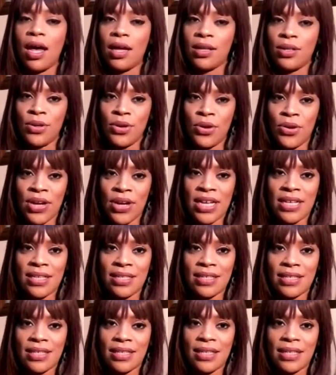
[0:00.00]
under
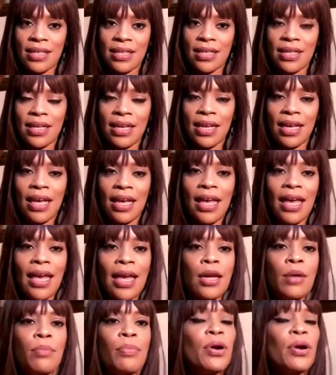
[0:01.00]
grace,
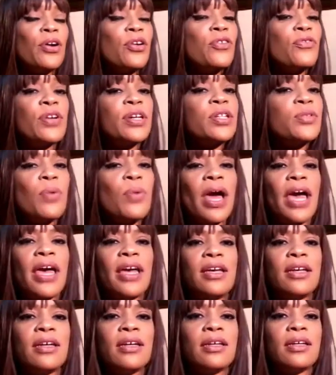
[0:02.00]
in a perfect
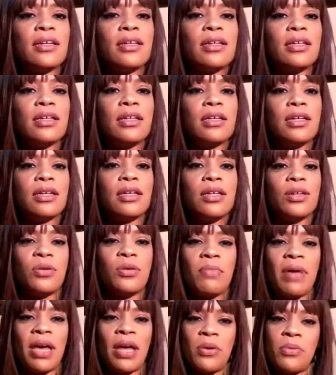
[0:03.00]
way,
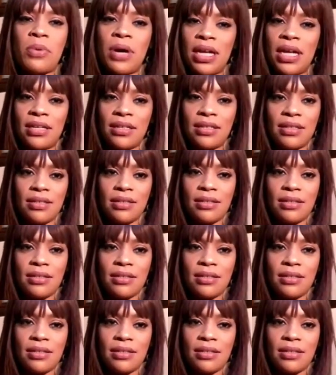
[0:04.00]
no matter what.